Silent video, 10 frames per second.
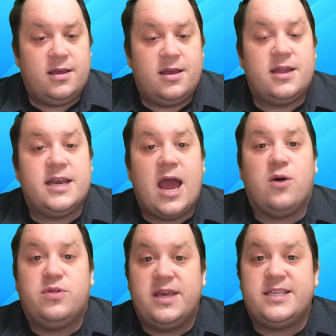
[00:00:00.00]
Now
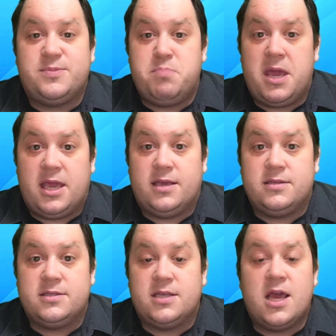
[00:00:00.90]
this
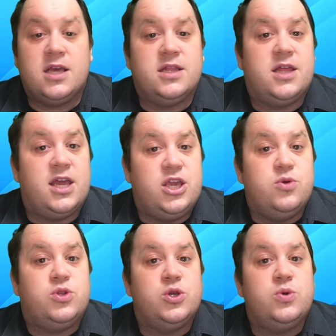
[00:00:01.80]
means that you
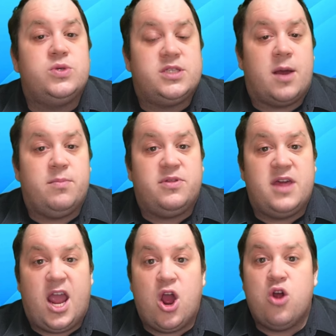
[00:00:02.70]
do
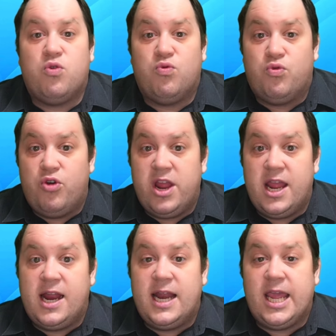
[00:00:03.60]
something
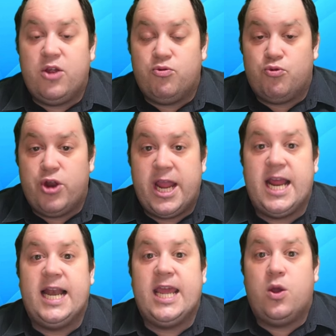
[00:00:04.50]
really,
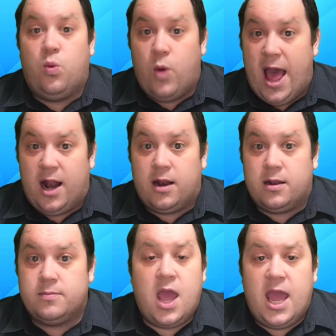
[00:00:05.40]
really well.
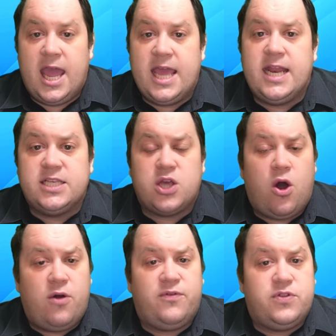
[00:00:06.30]
It is
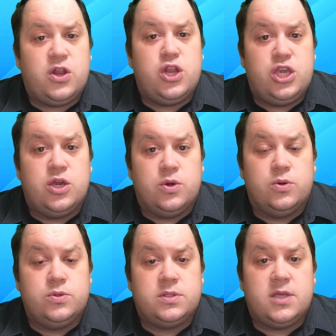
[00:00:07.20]
often
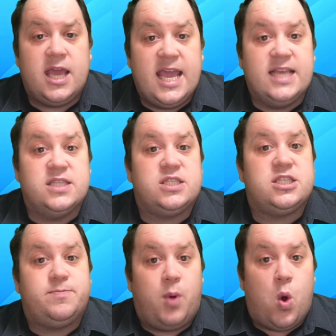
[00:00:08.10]
used in
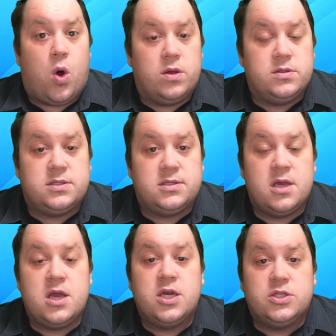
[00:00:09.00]
sports
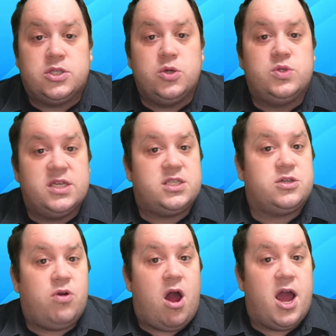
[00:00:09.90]
to
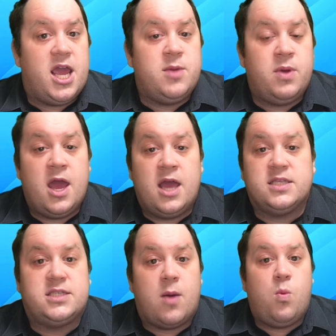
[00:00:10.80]
describe
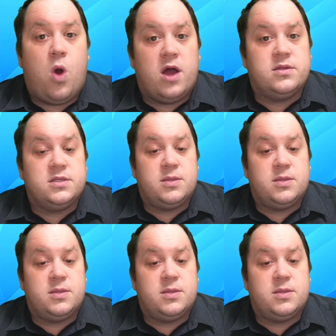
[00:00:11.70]
someone's